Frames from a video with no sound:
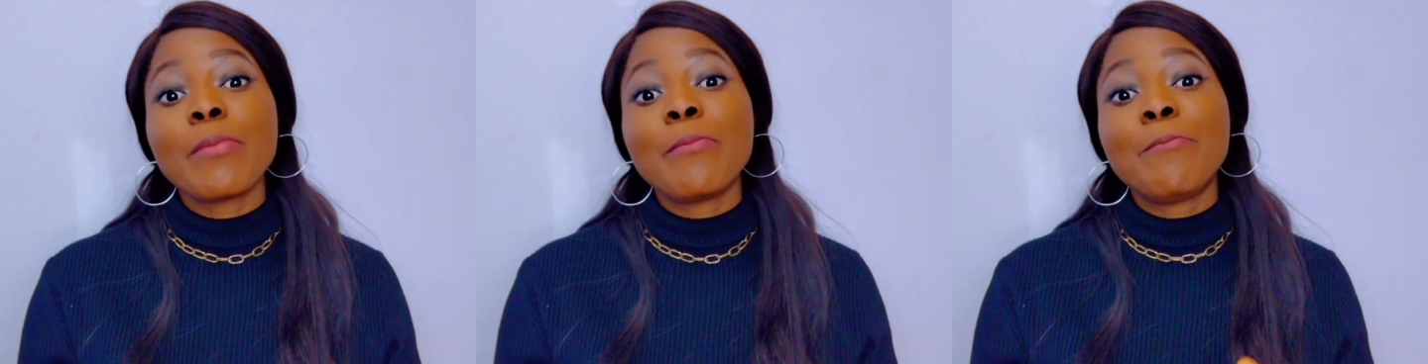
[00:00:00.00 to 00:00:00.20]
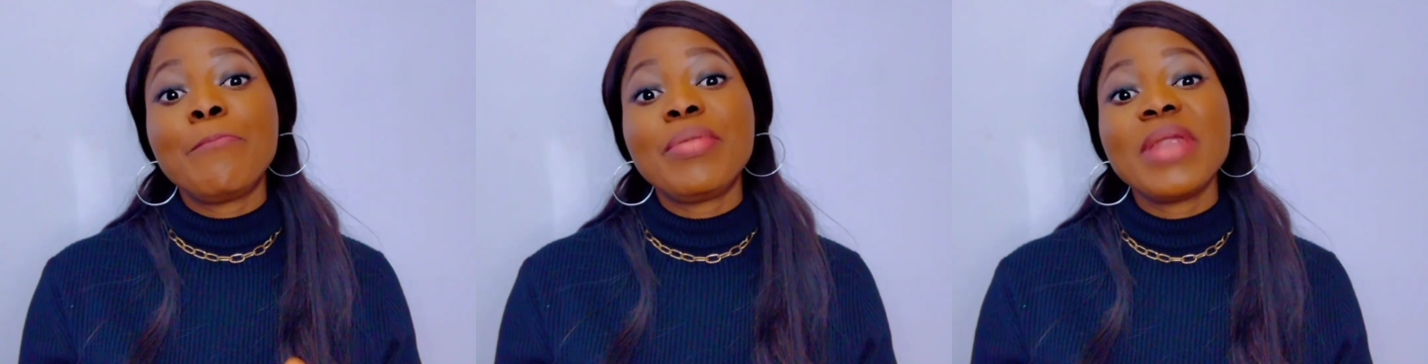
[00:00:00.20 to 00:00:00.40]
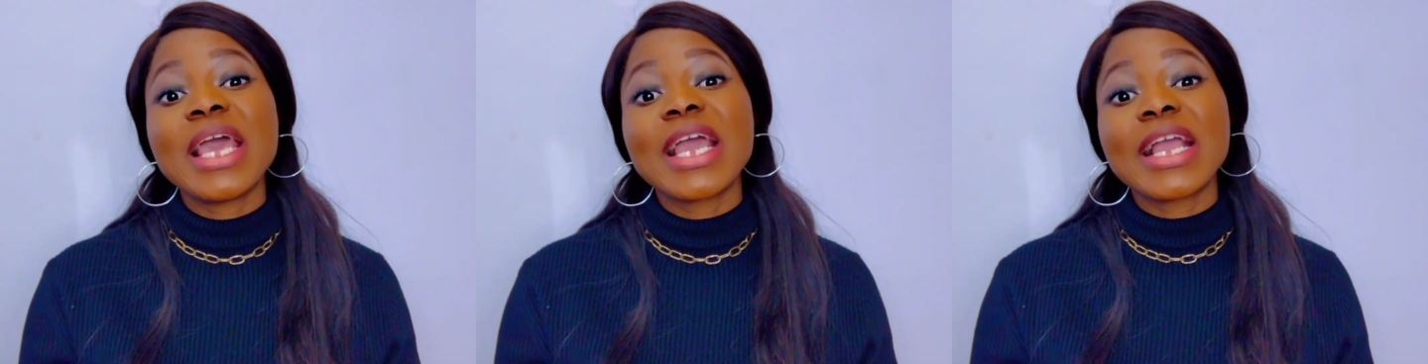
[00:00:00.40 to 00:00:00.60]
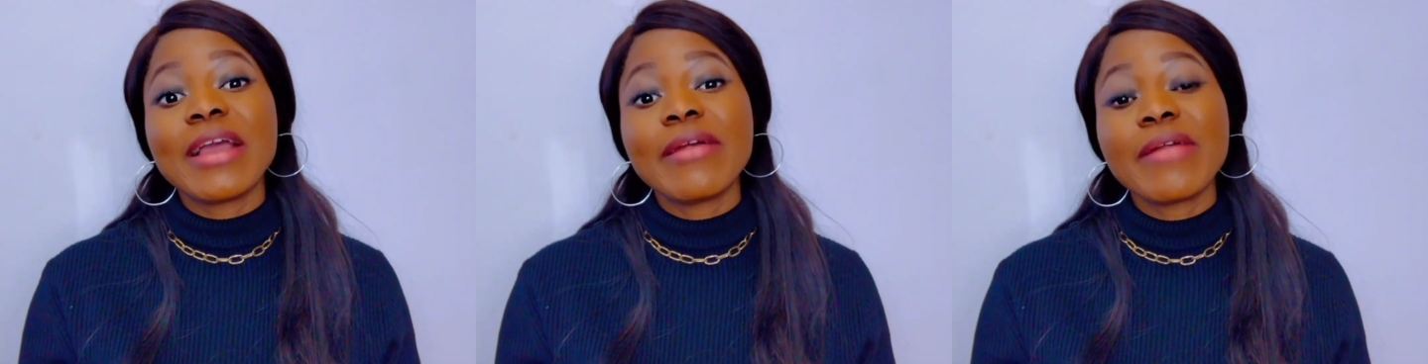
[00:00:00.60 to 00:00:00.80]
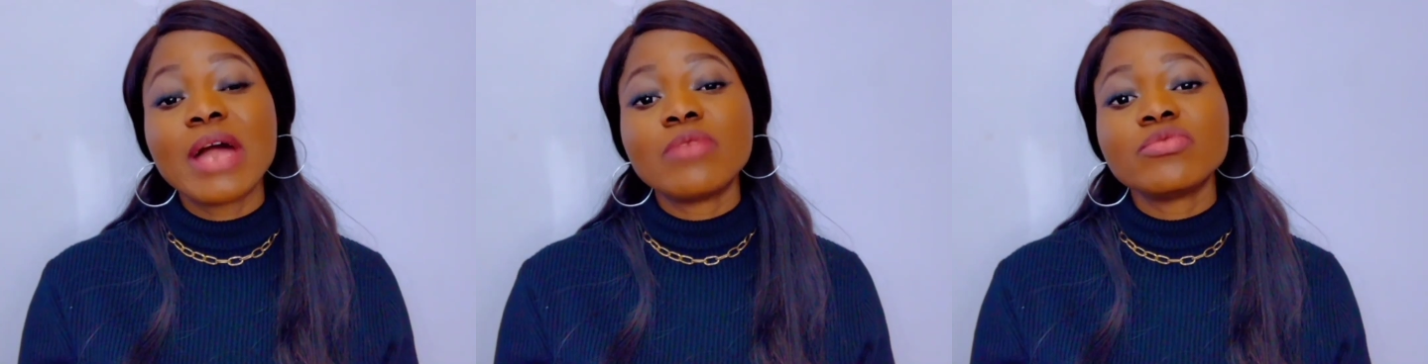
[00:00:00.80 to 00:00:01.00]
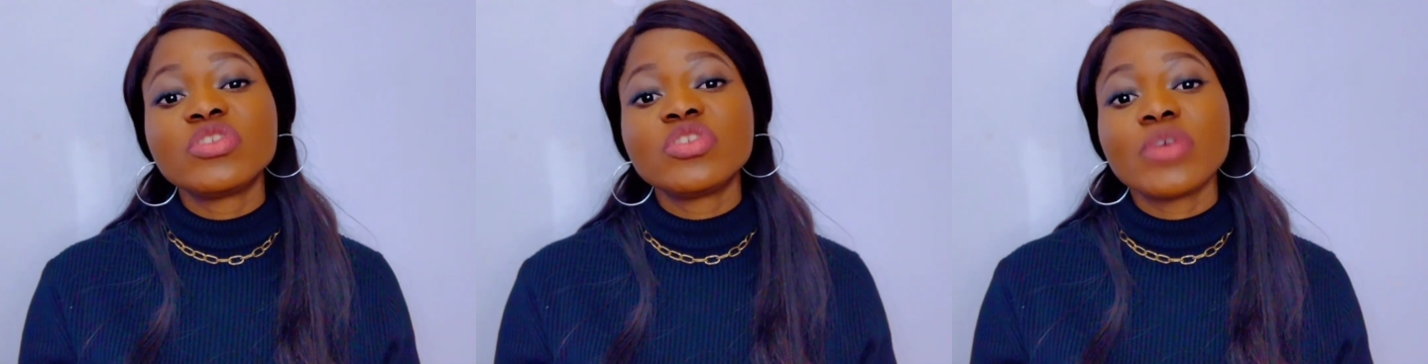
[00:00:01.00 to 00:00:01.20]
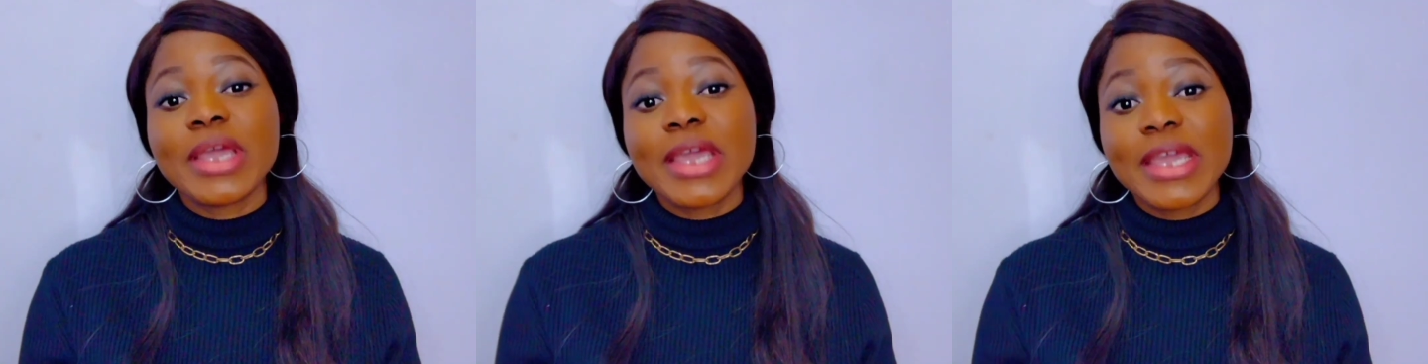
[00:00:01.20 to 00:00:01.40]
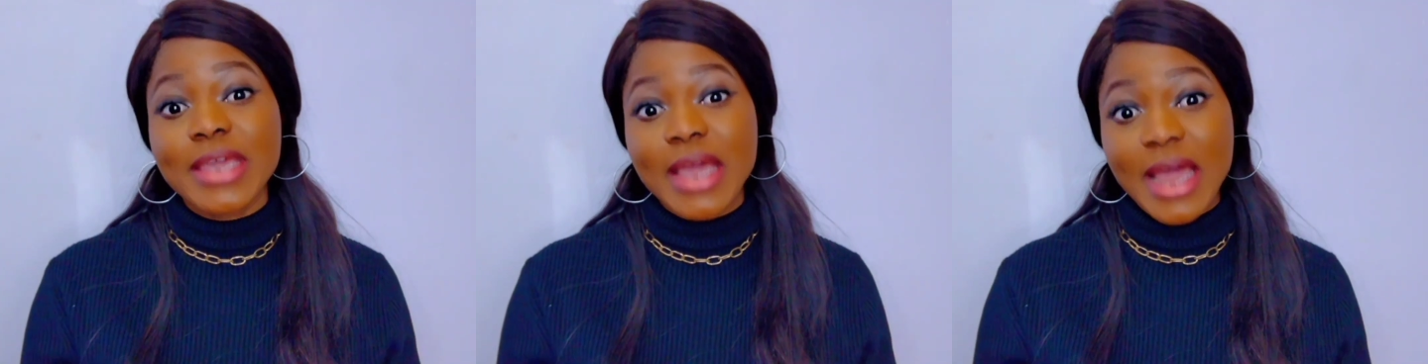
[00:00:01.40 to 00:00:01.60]
Playground
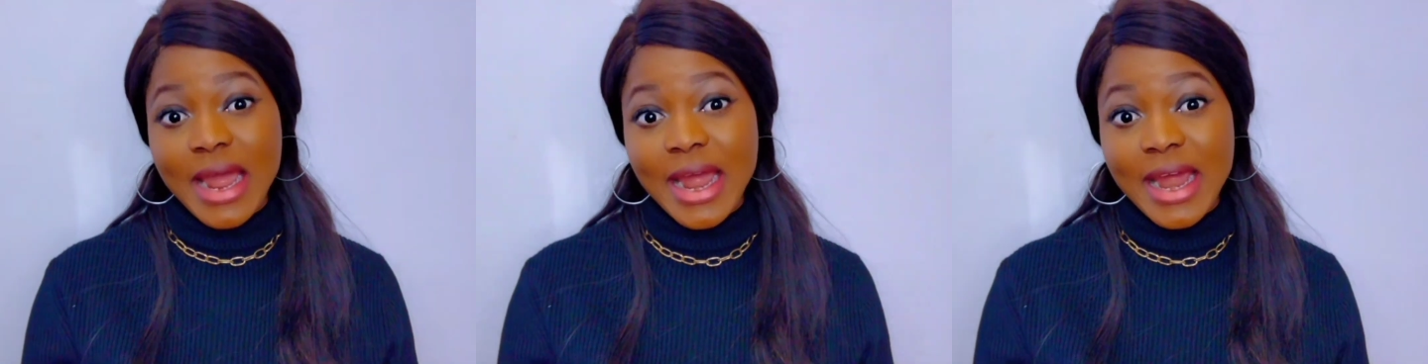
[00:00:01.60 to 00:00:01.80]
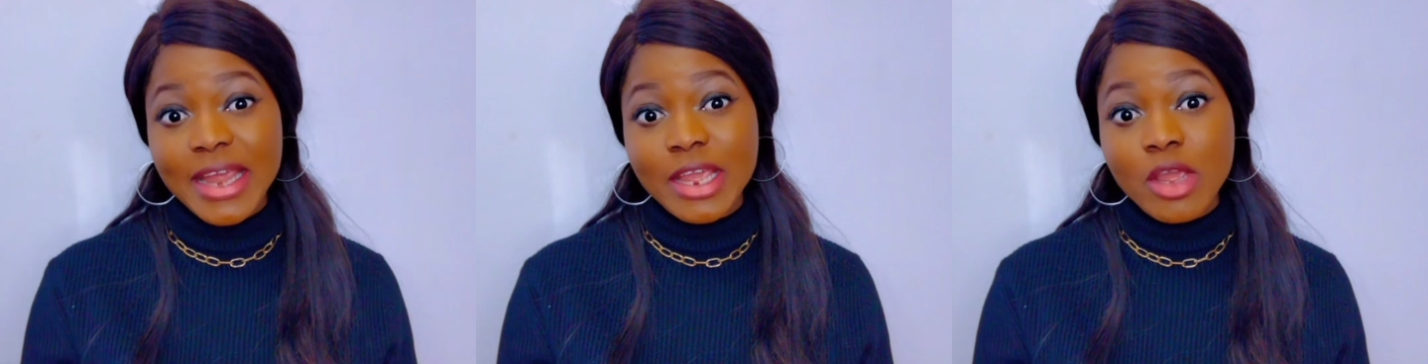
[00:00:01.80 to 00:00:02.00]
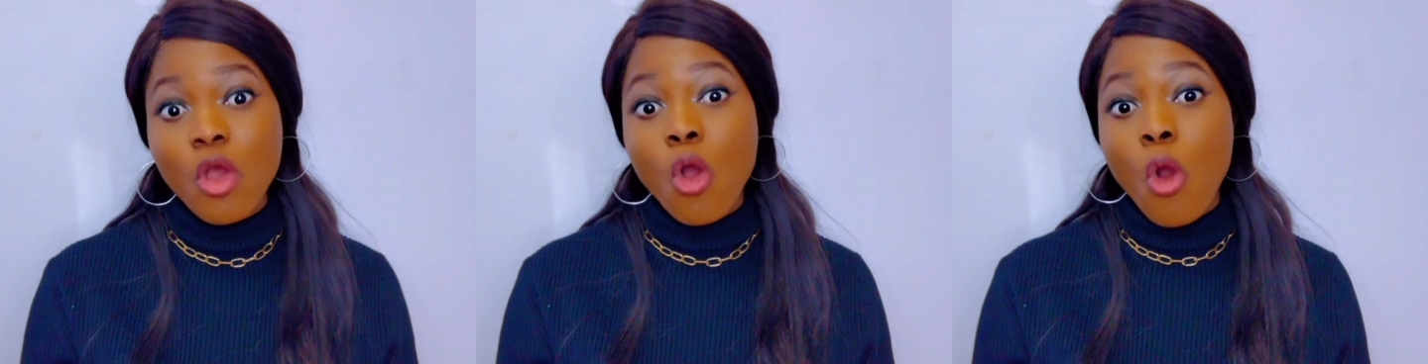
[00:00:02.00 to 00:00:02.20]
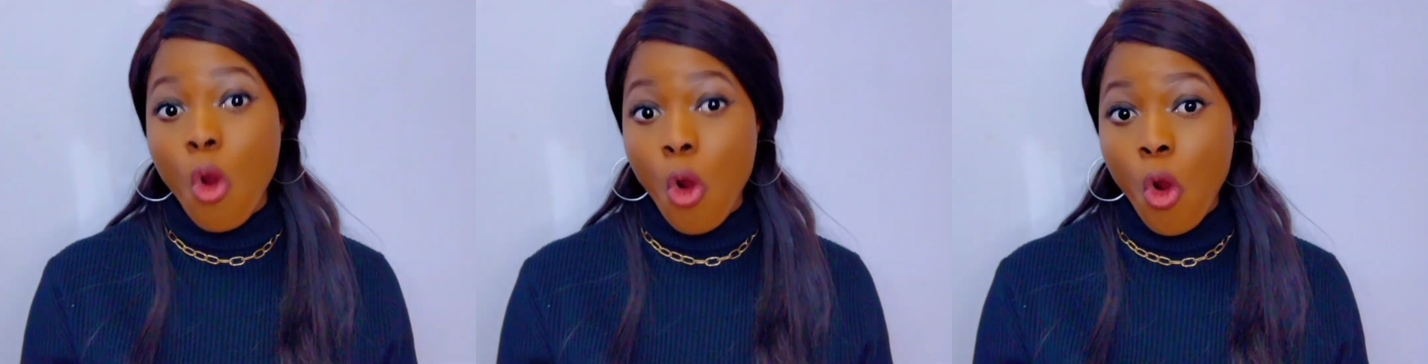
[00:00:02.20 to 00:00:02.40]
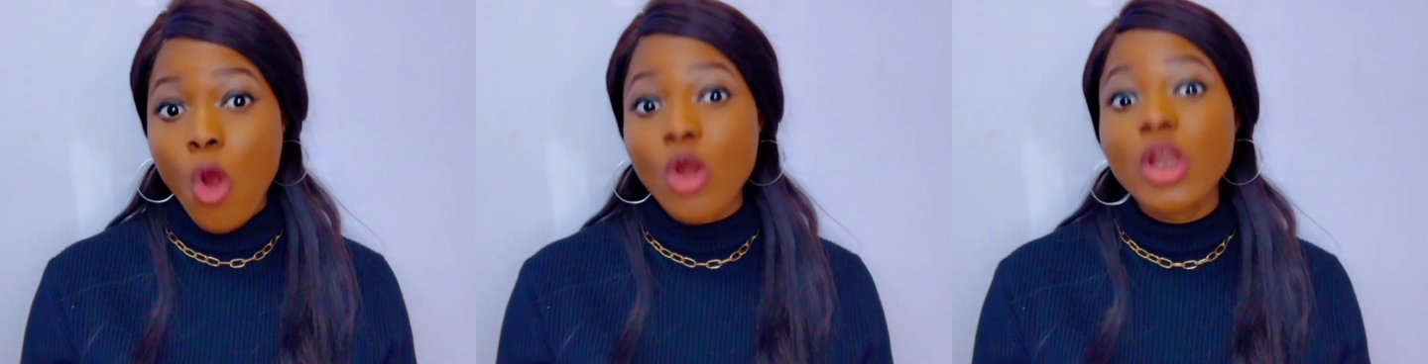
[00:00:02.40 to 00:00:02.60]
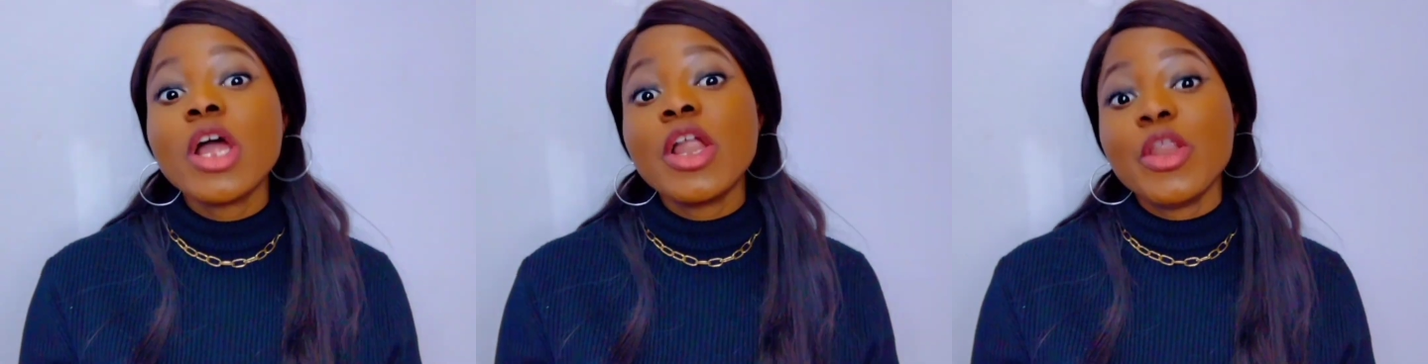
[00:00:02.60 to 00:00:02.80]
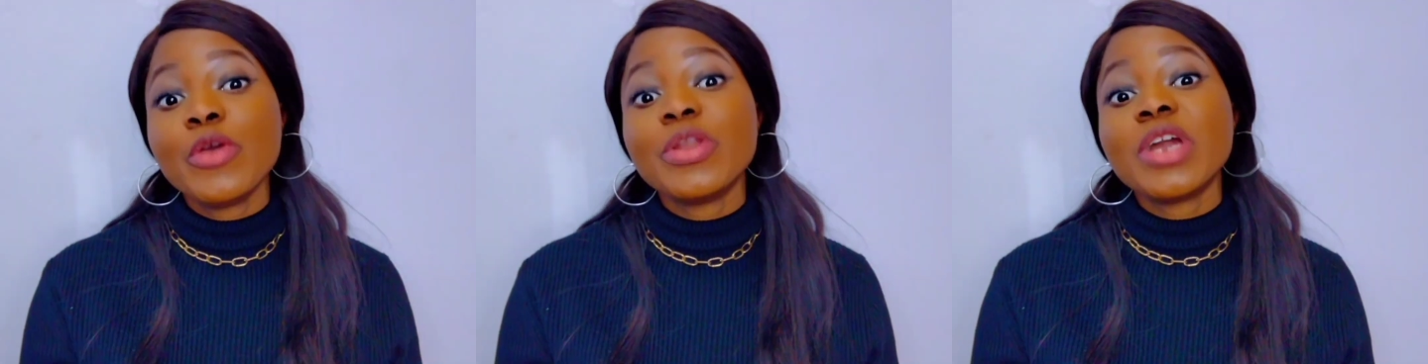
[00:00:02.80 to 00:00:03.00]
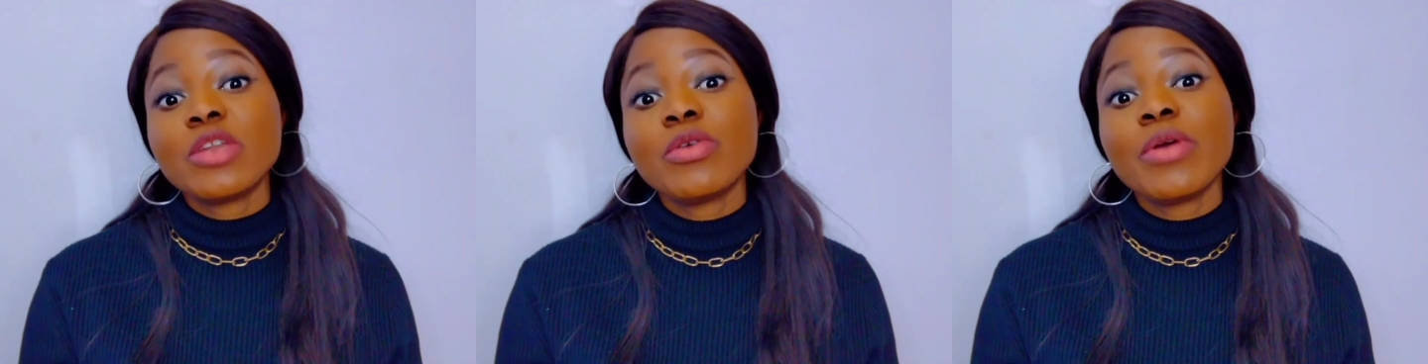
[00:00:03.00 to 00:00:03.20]
AI or
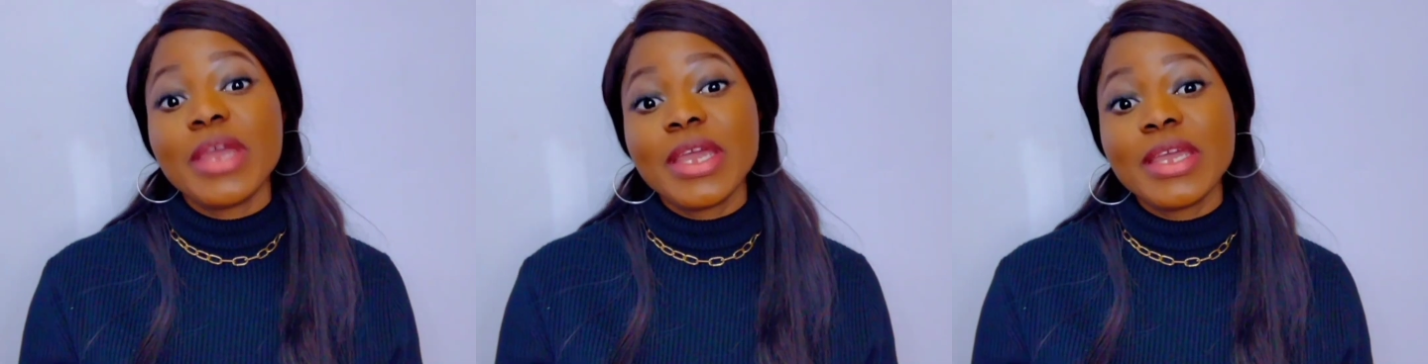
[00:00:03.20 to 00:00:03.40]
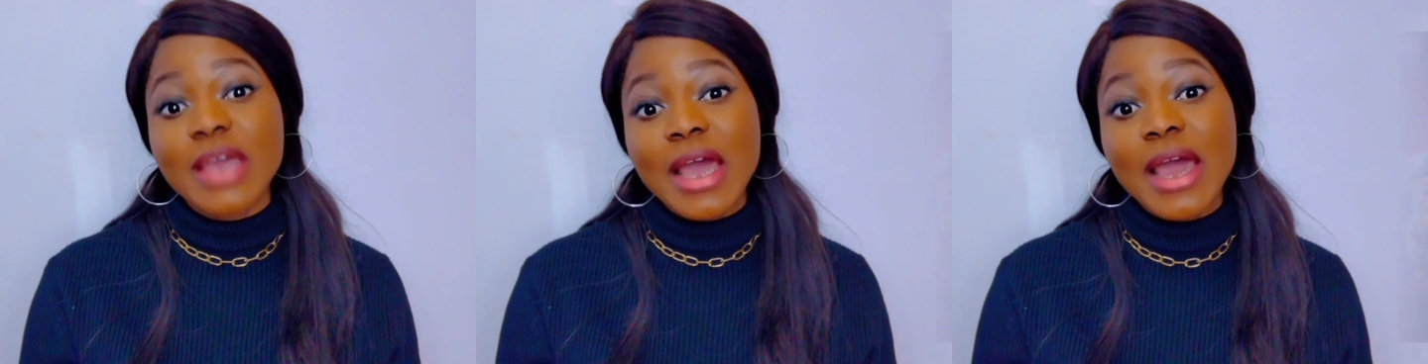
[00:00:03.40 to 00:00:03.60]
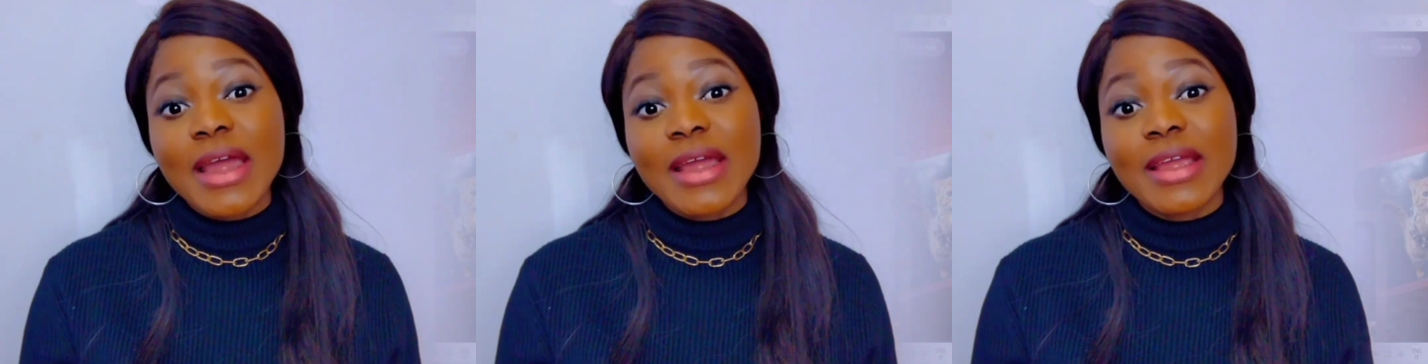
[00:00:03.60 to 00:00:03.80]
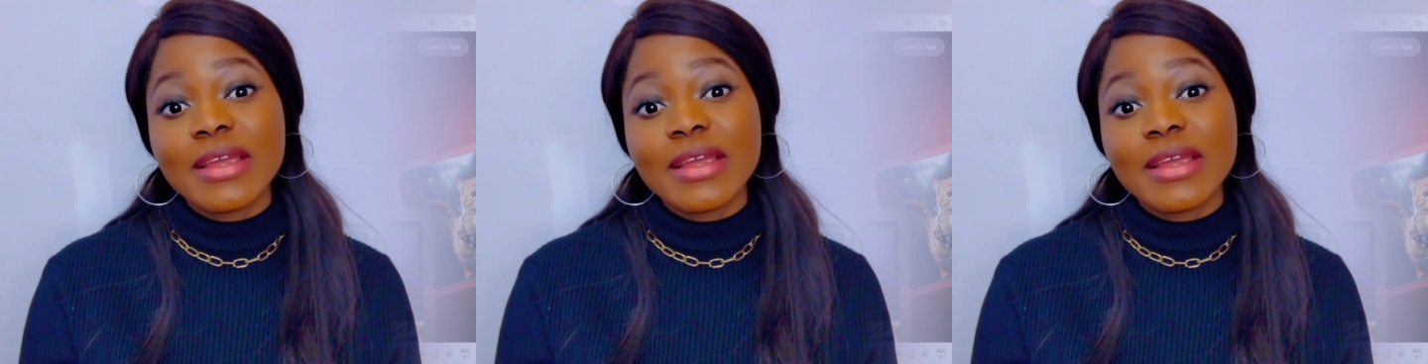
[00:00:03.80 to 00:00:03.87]
Leonardo AI.